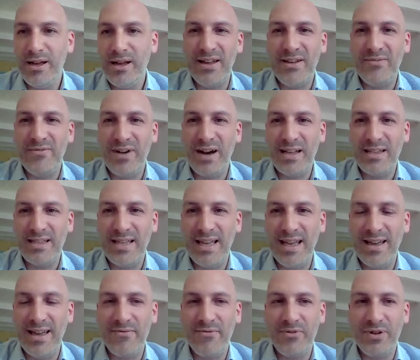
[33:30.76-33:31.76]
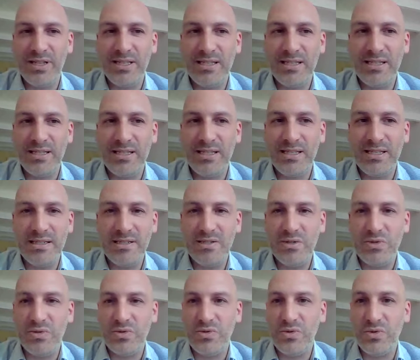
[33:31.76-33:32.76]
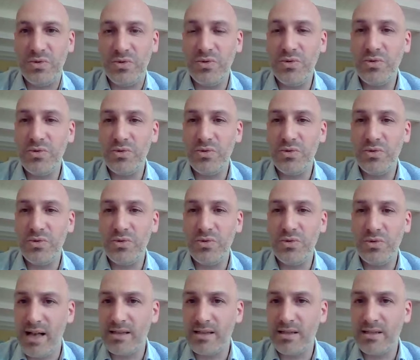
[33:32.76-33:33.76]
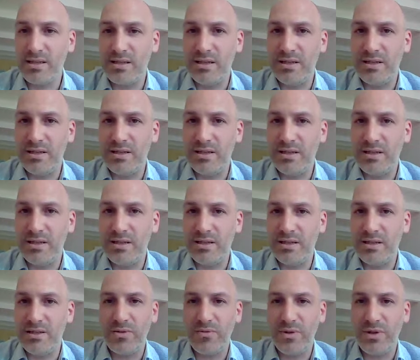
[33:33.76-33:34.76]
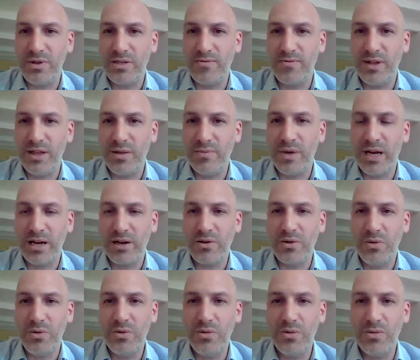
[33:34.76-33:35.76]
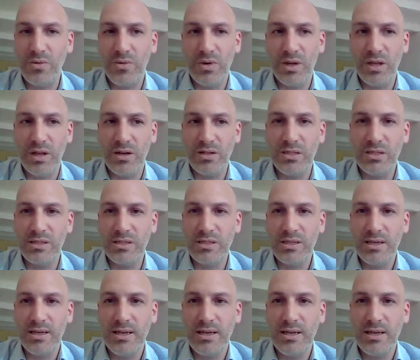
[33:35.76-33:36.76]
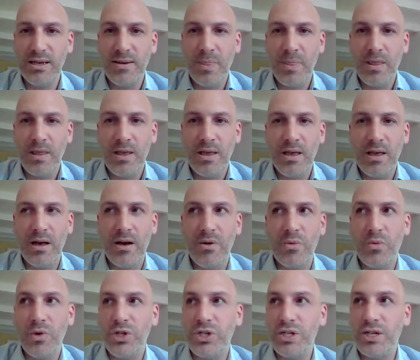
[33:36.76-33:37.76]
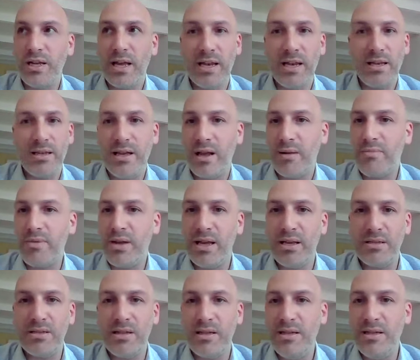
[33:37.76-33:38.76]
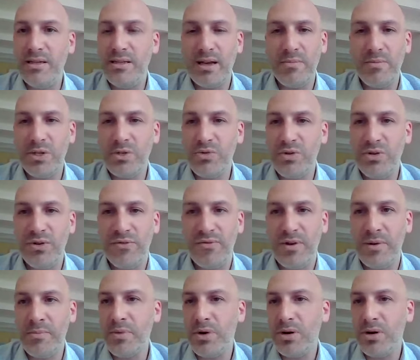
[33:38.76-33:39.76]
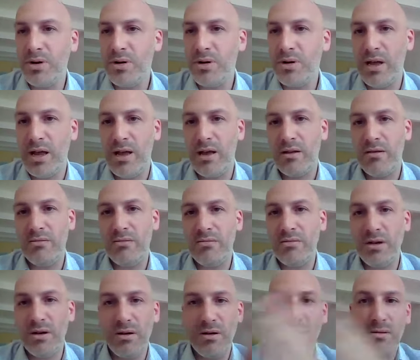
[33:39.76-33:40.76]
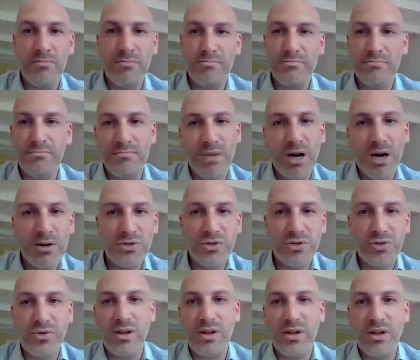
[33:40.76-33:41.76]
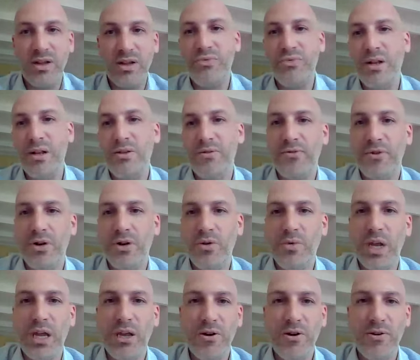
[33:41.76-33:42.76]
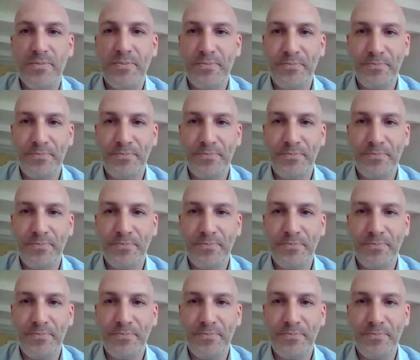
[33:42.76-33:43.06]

invite every city to do or to ask this feedback call with us, which can take place anytime between November and March or April the following year.